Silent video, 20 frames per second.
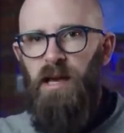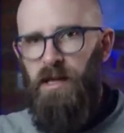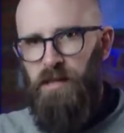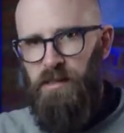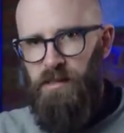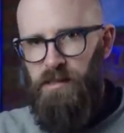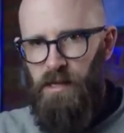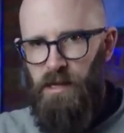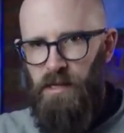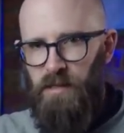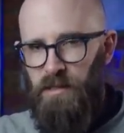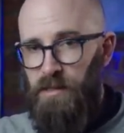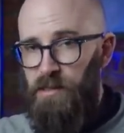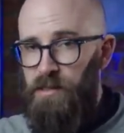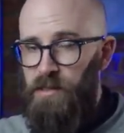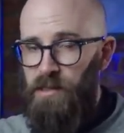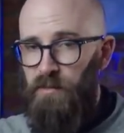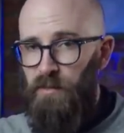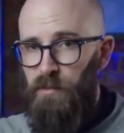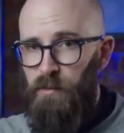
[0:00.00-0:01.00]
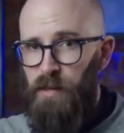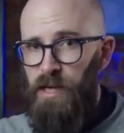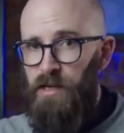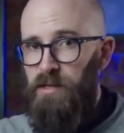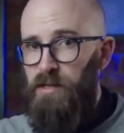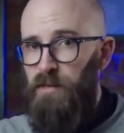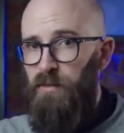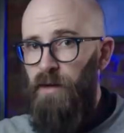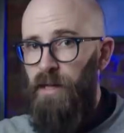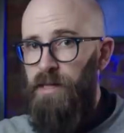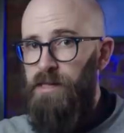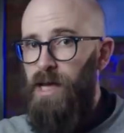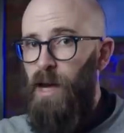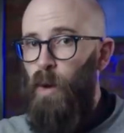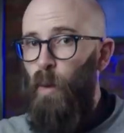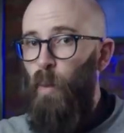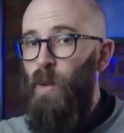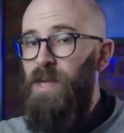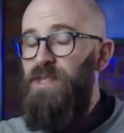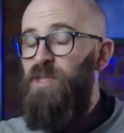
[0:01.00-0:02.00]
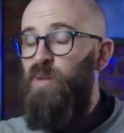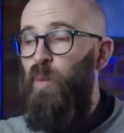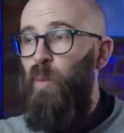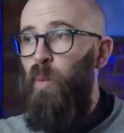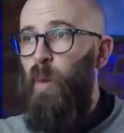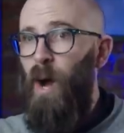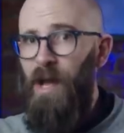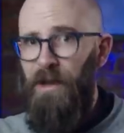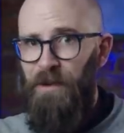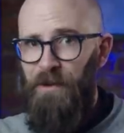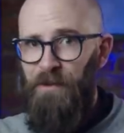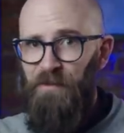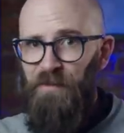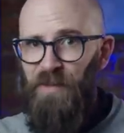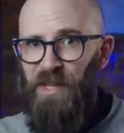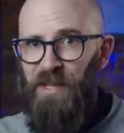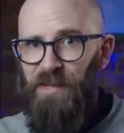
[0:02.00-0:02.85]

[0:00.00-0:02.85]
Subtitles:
and scientists even managed to find out which one.